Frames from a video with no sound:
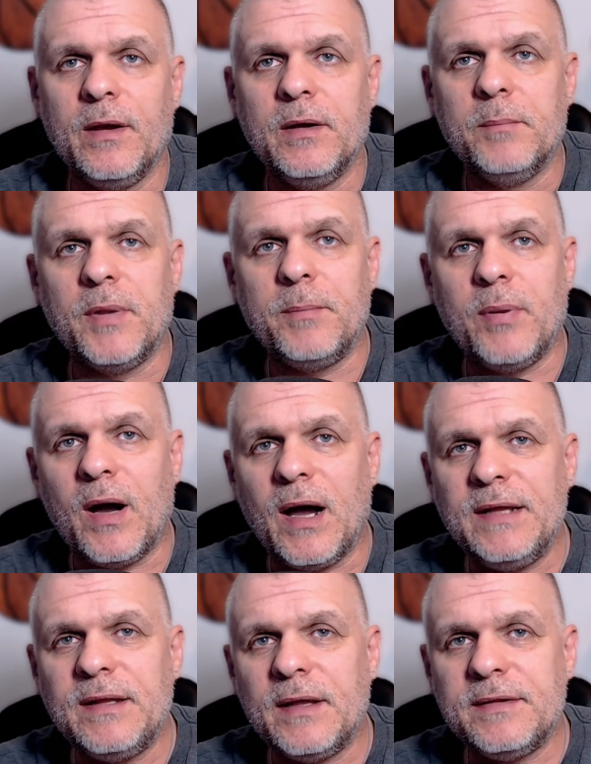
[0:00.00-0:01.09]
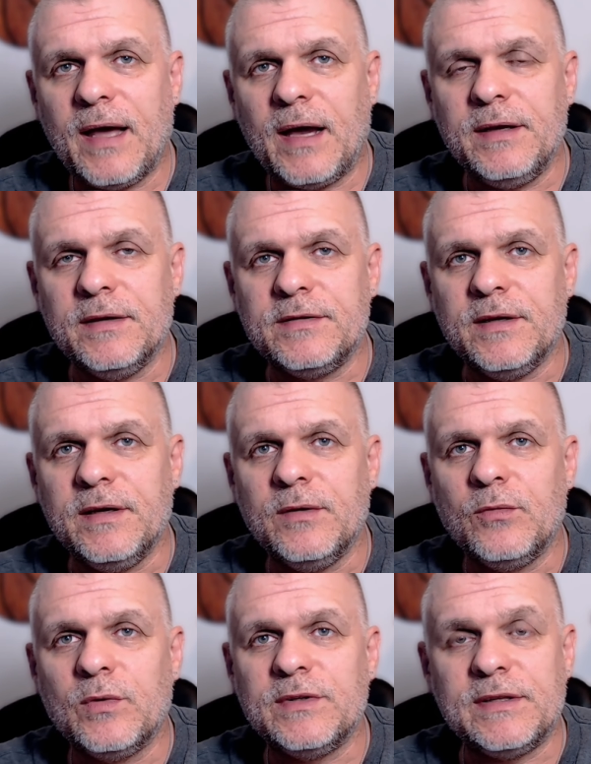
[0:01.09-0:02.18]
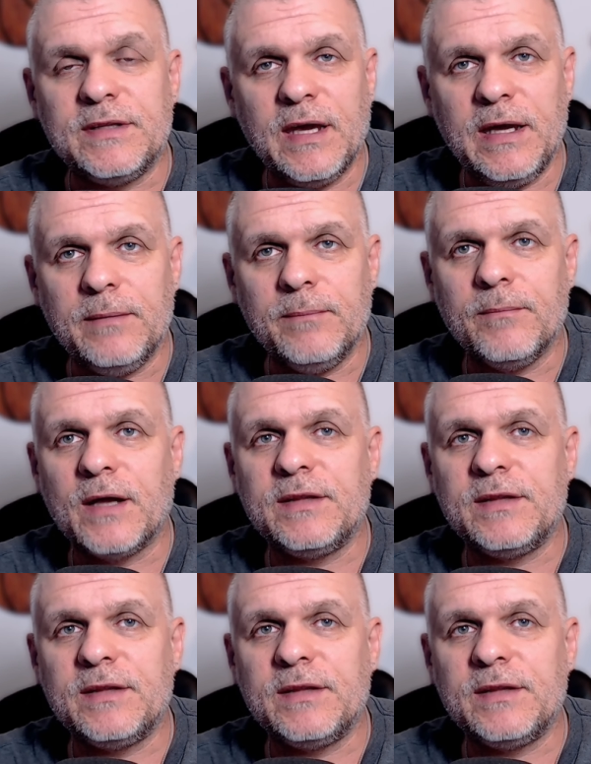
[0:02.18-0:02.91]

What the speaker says: But behind that dynasty was a team